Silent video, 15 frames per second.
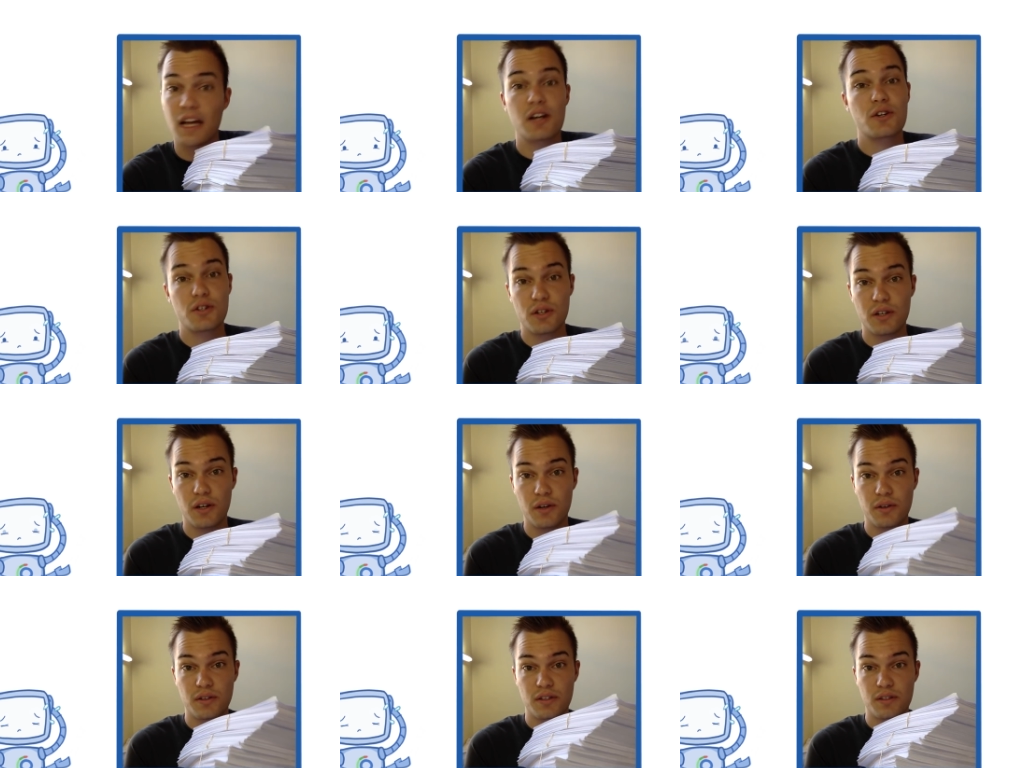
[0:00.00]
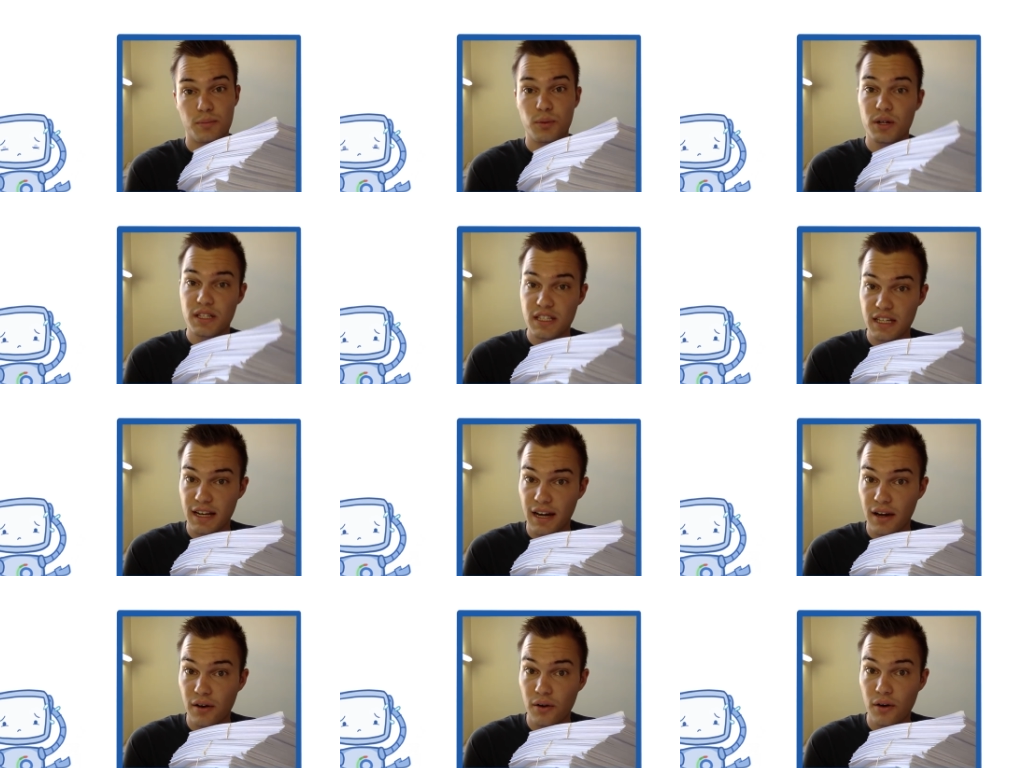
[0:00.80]
lecture notes printed
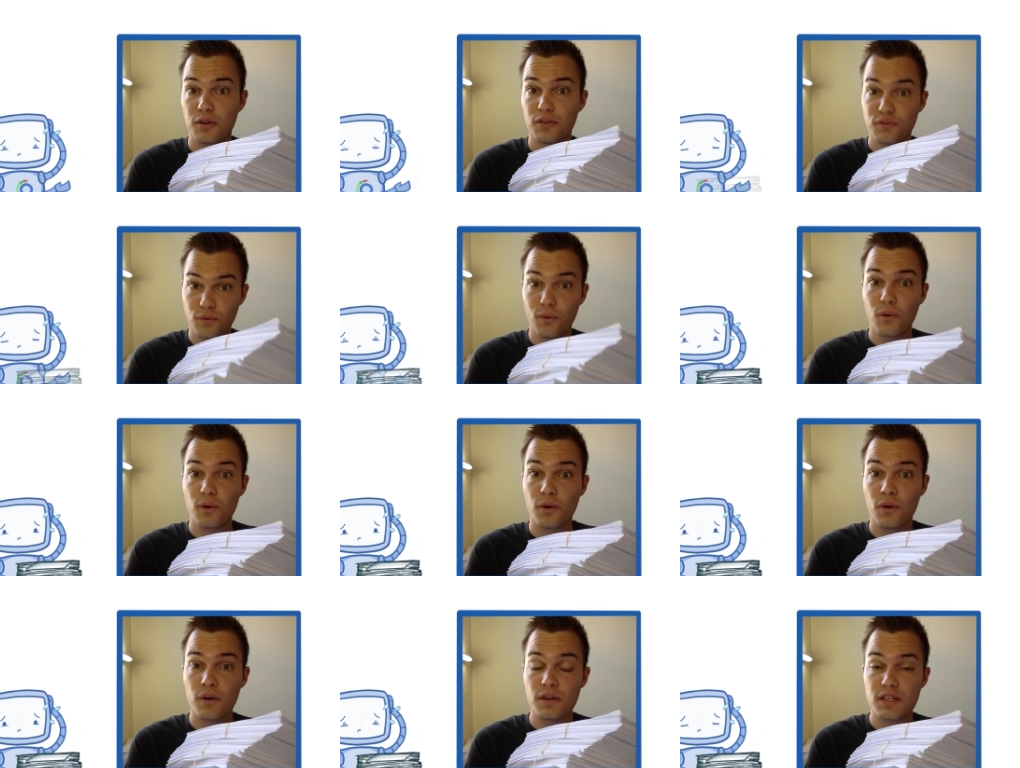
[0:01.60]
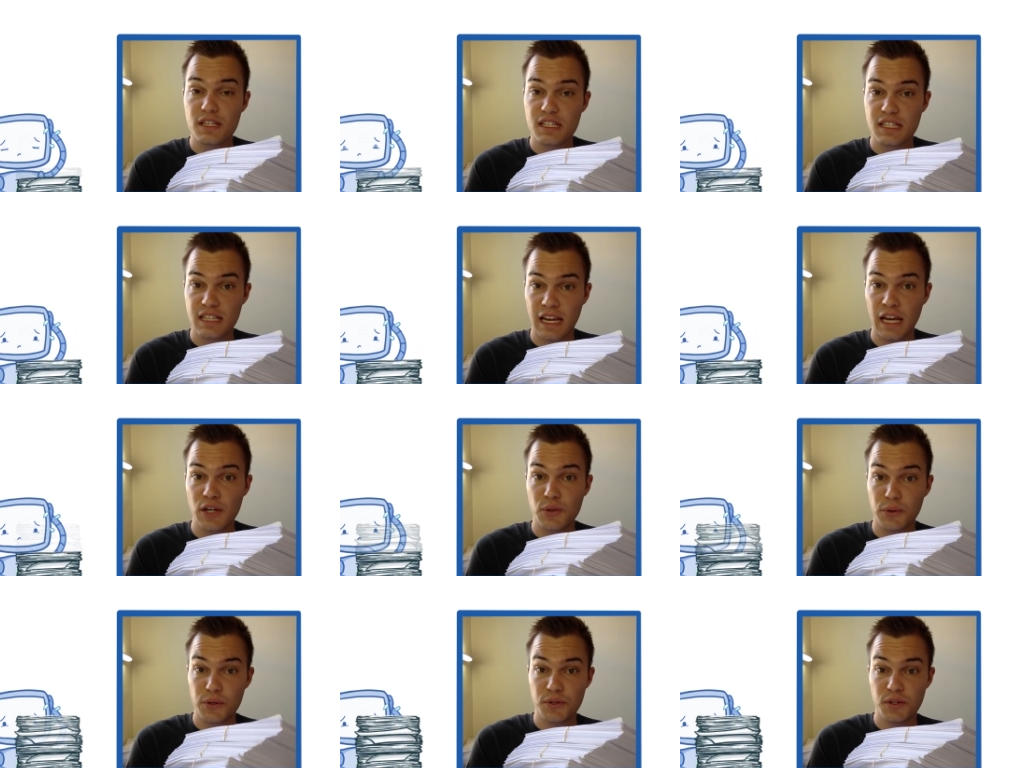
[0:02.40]
out for St.
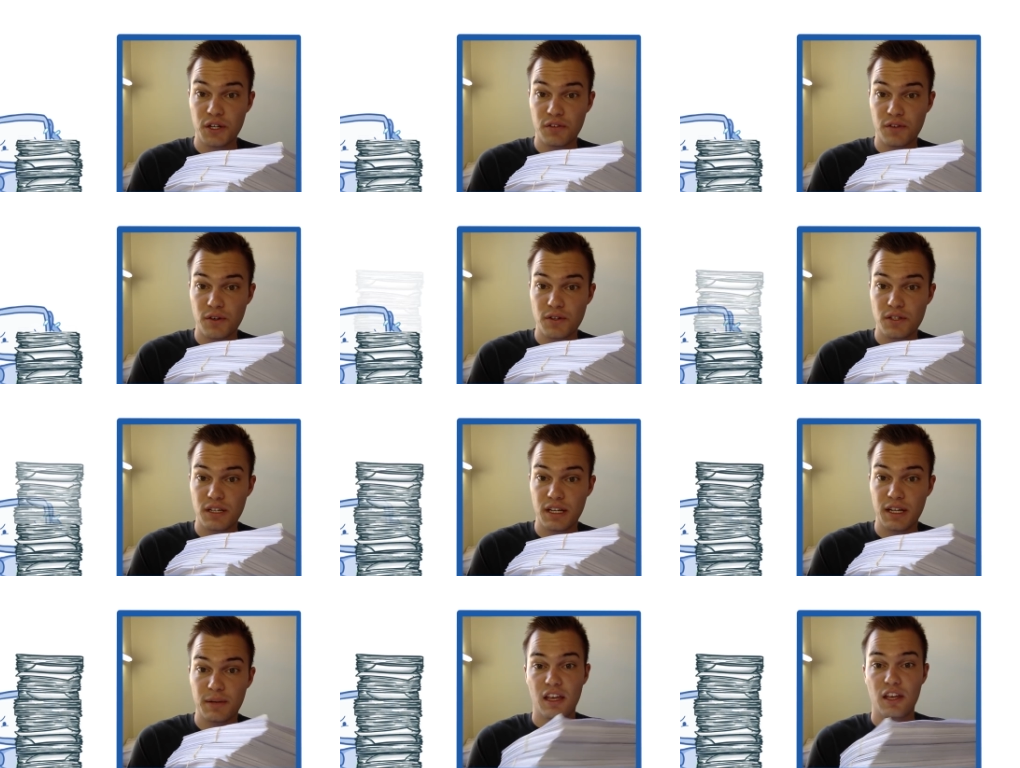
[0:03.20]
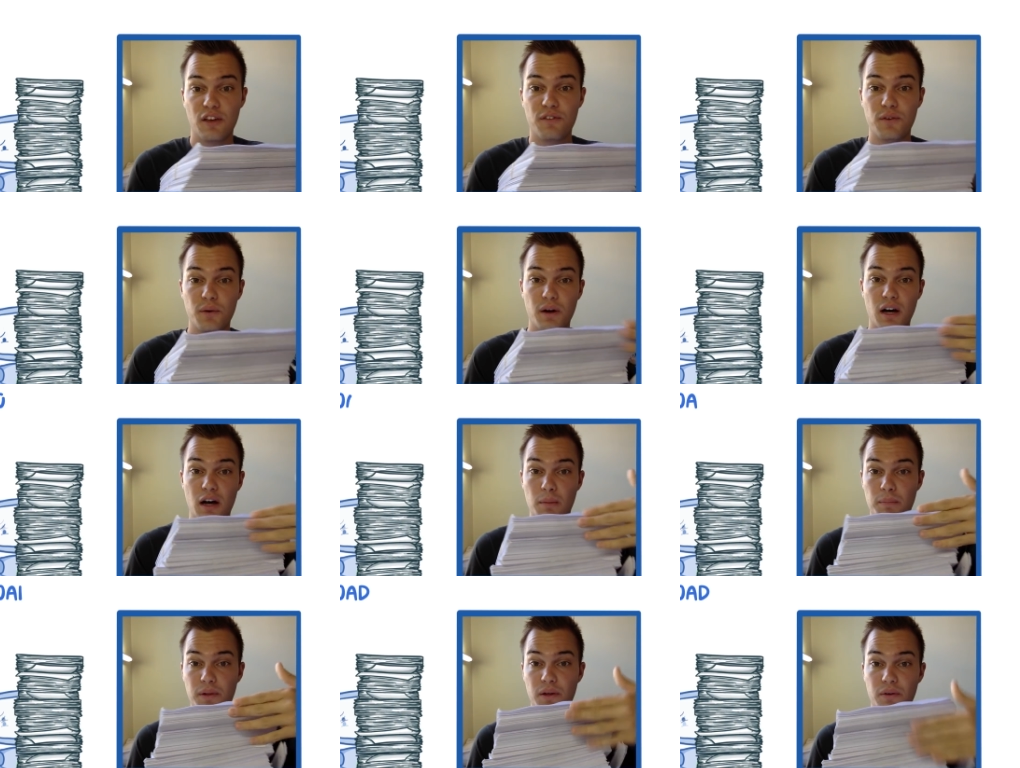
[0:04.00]
George's University. If you
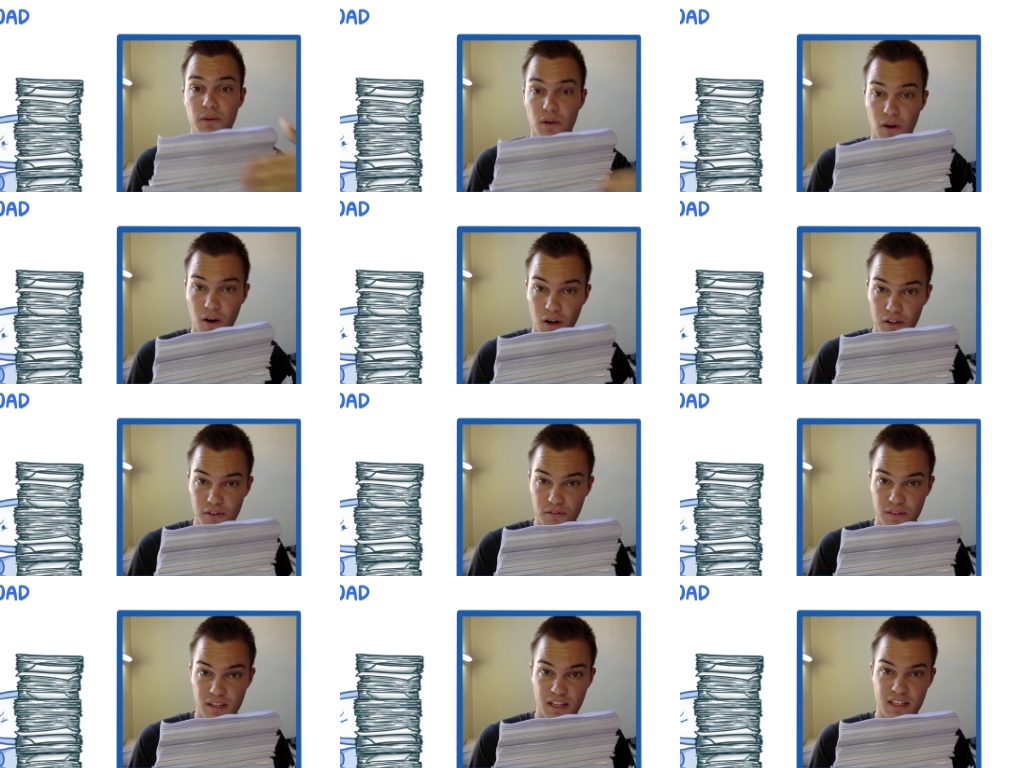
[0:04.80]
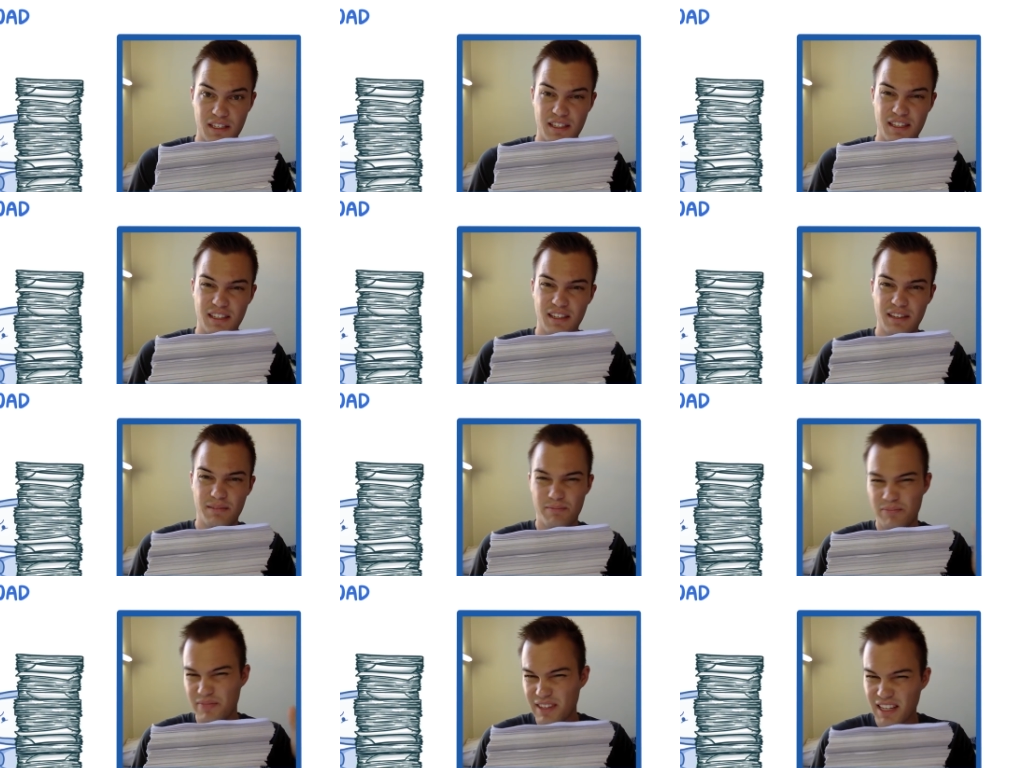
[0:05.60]
upload all of
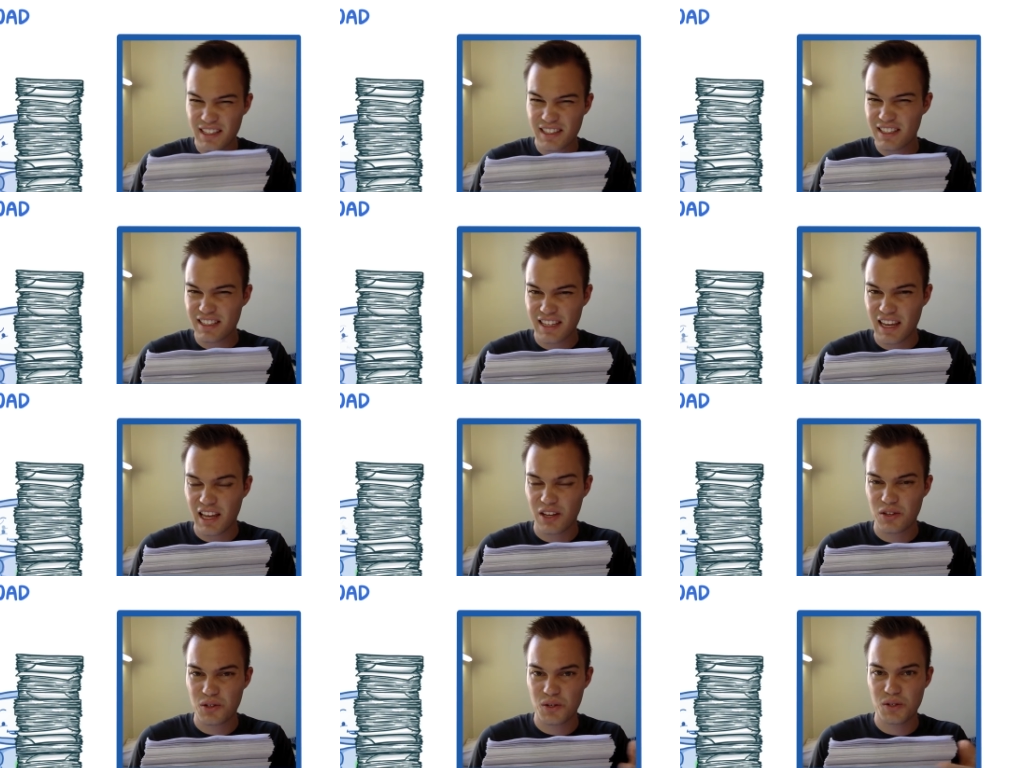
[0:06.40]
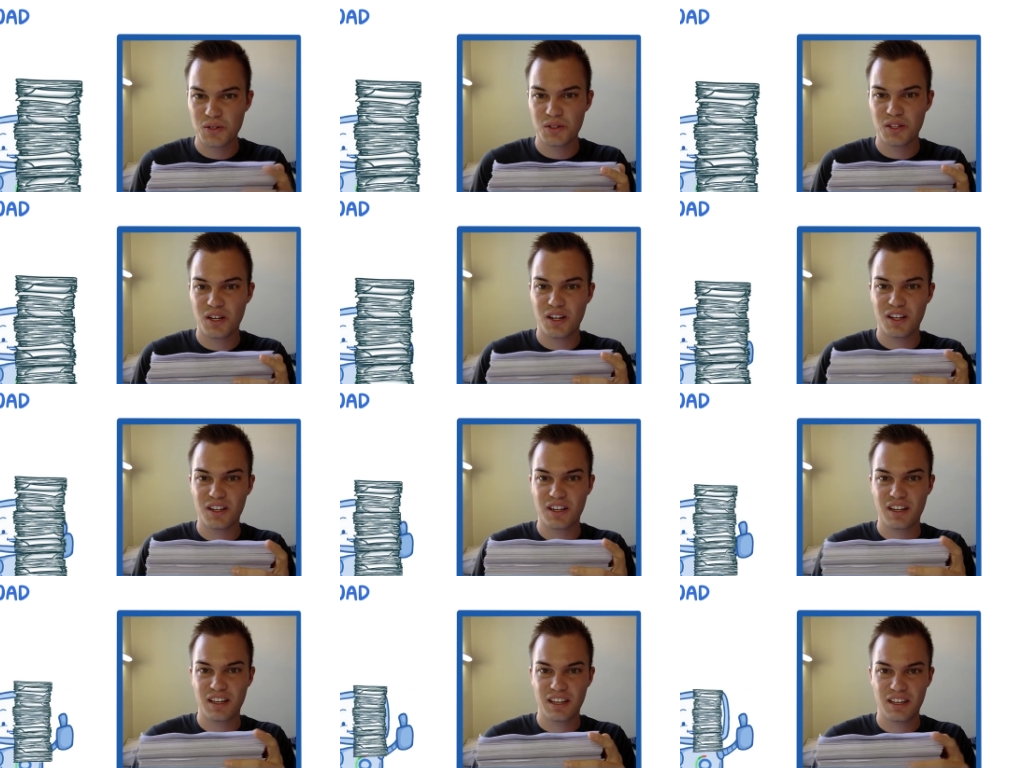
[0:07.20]
doesn't take too
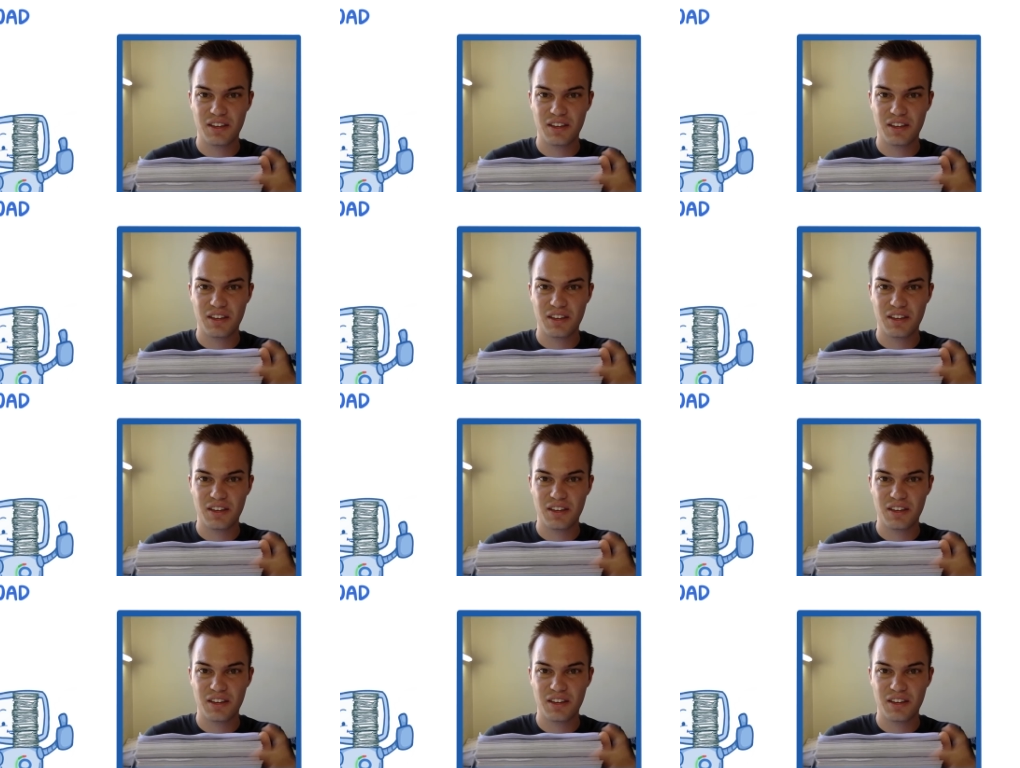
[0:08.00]
long.